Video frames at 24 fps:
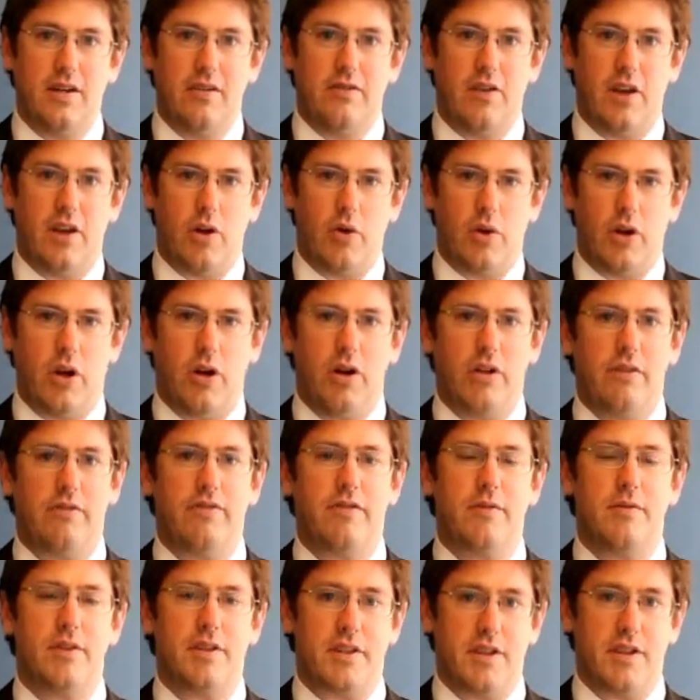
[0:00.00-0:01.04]
Following on
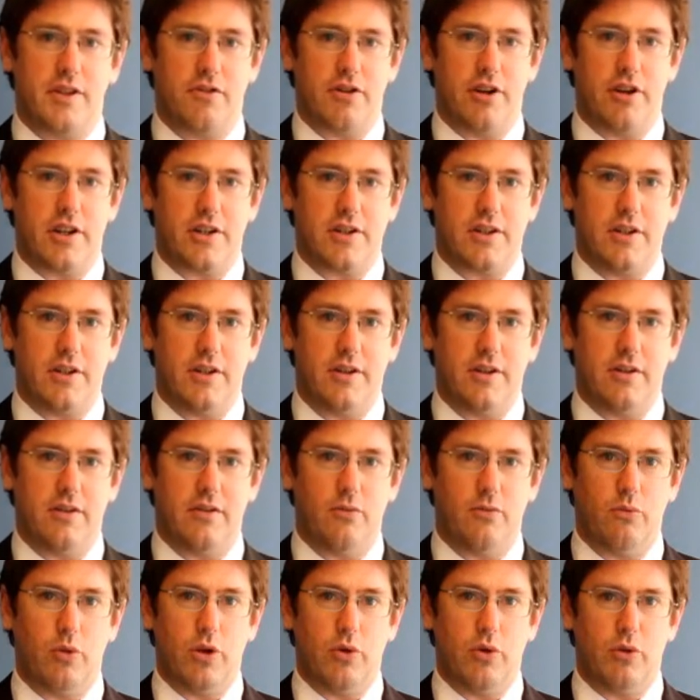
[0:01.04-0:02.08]
from this introduction,
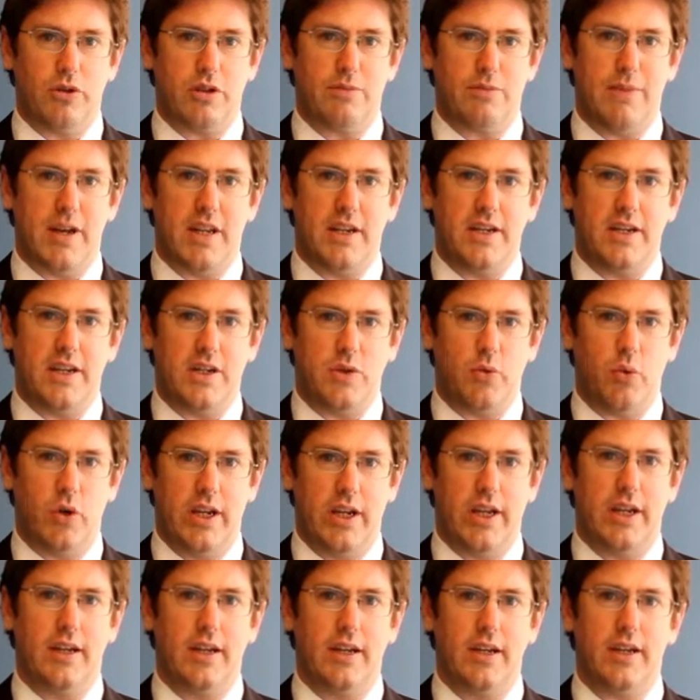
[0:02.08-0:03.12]
we will spend each
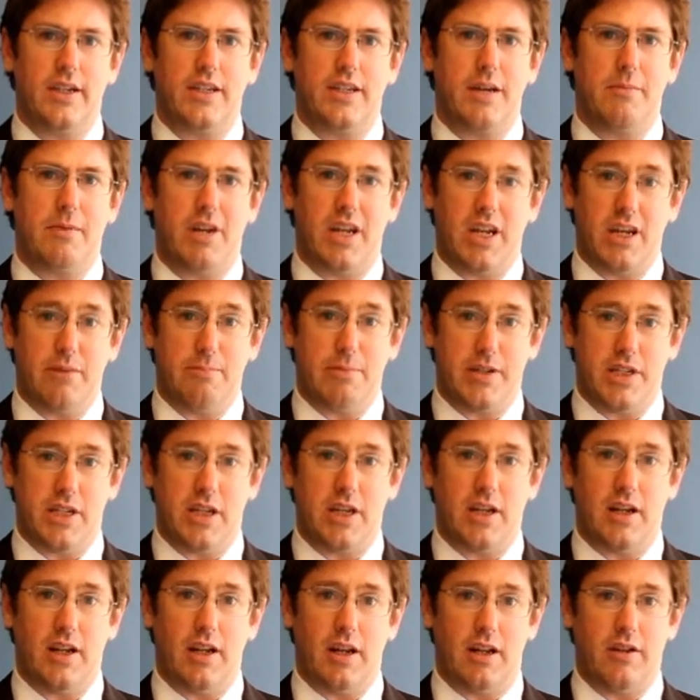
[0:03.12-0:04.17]
week examining a
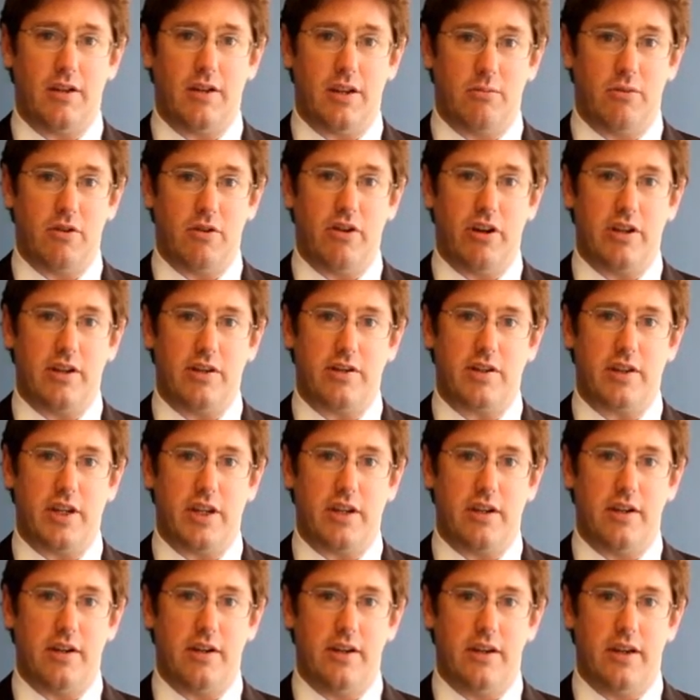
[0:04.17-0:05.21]
particular human rights
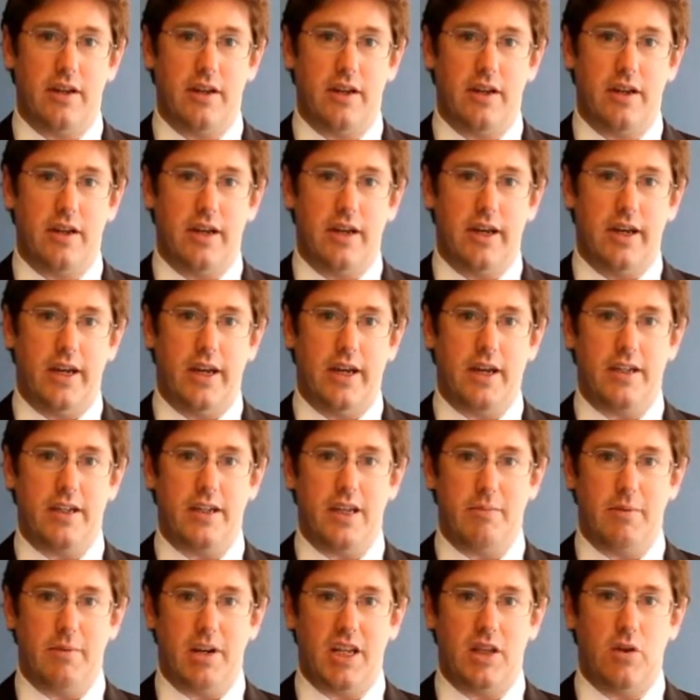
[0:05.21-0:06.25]
standard and
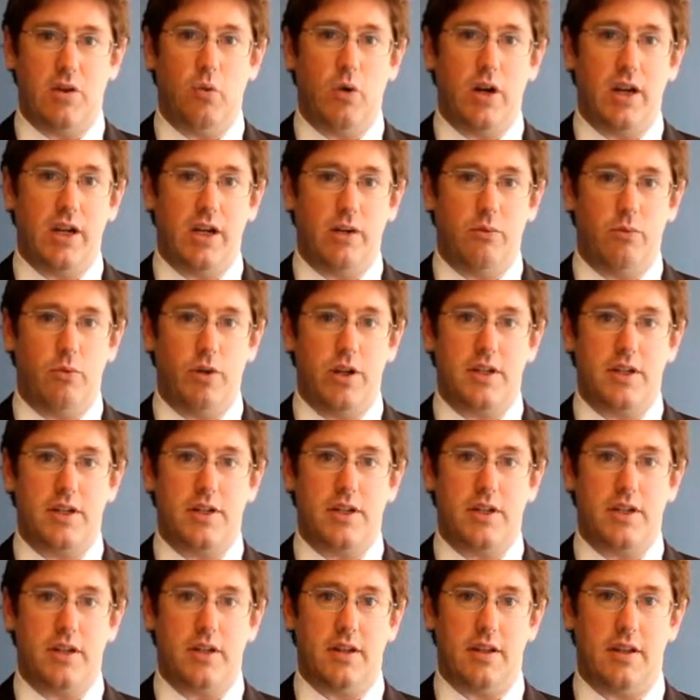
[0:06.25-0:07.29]
examining the way in
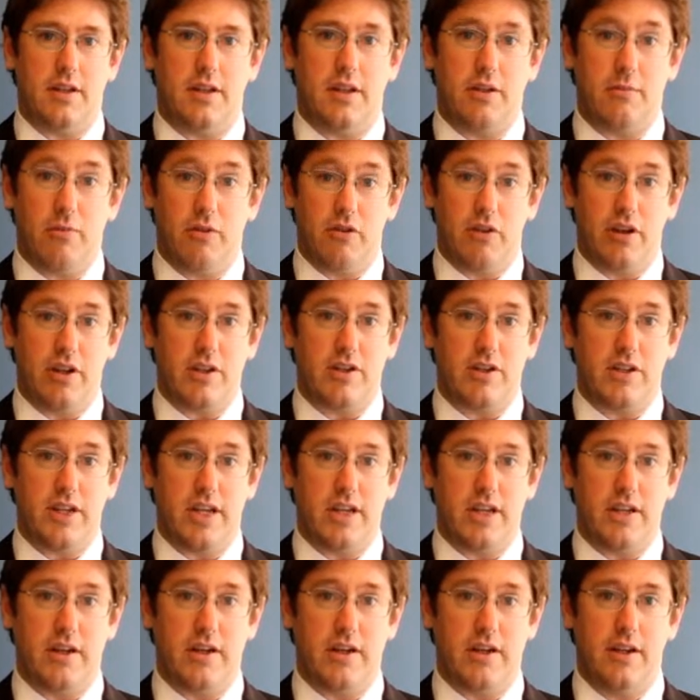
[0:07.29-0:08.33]
which a human rights
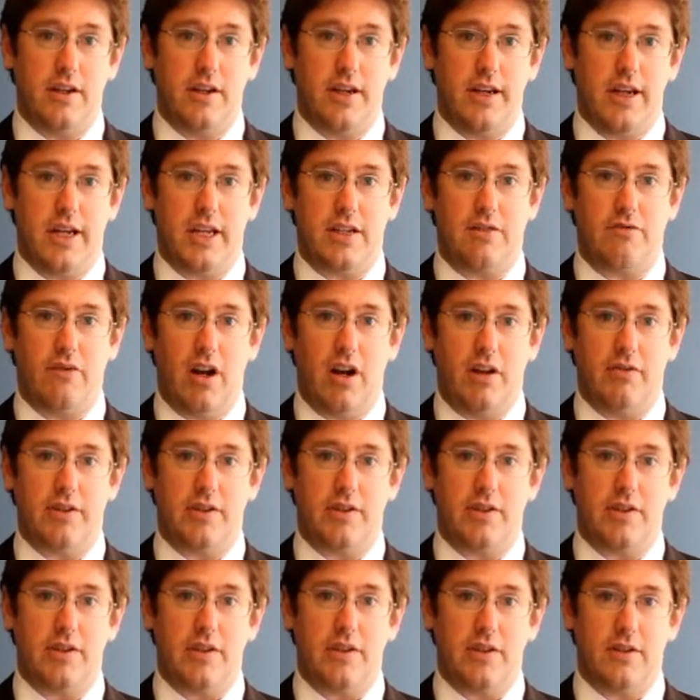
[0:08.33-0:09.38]
standard has
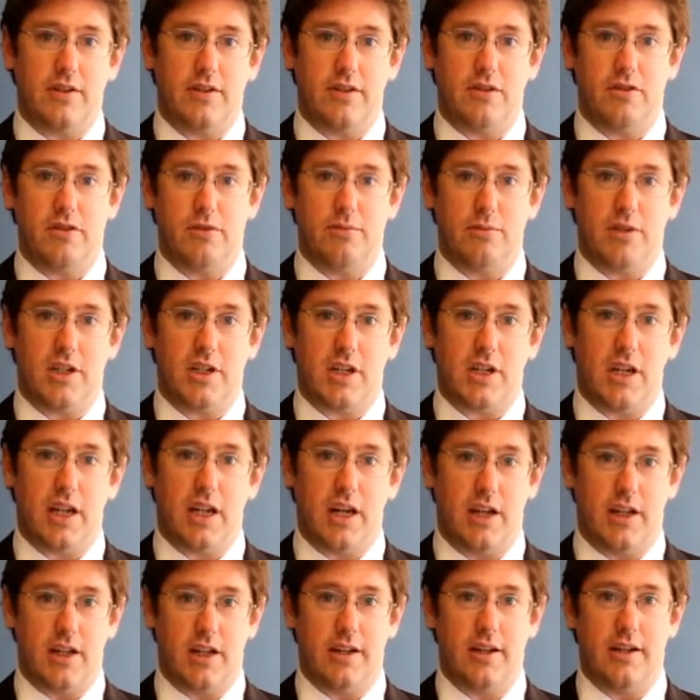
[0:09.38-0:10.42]
relevance to a
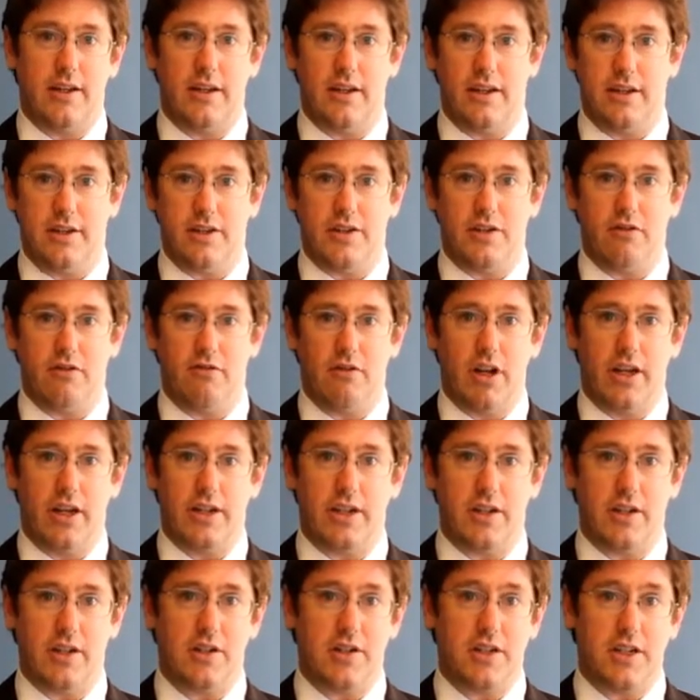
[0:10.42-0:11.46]
particular issue
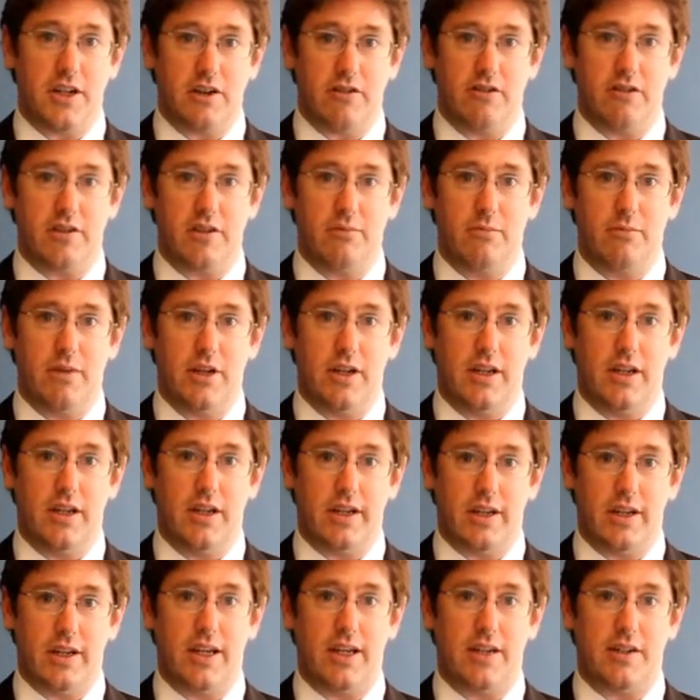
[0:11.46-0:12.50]
relating to terrorism
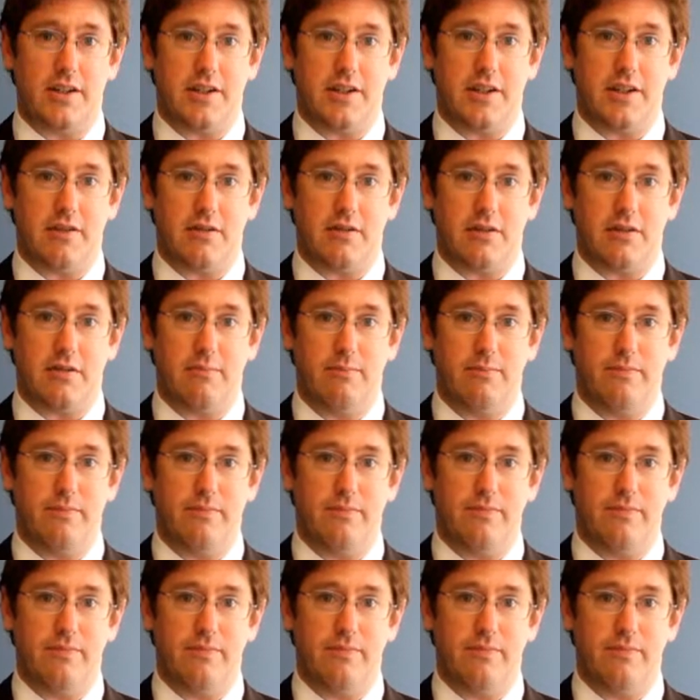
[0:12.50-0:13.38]
and counter-terrorism.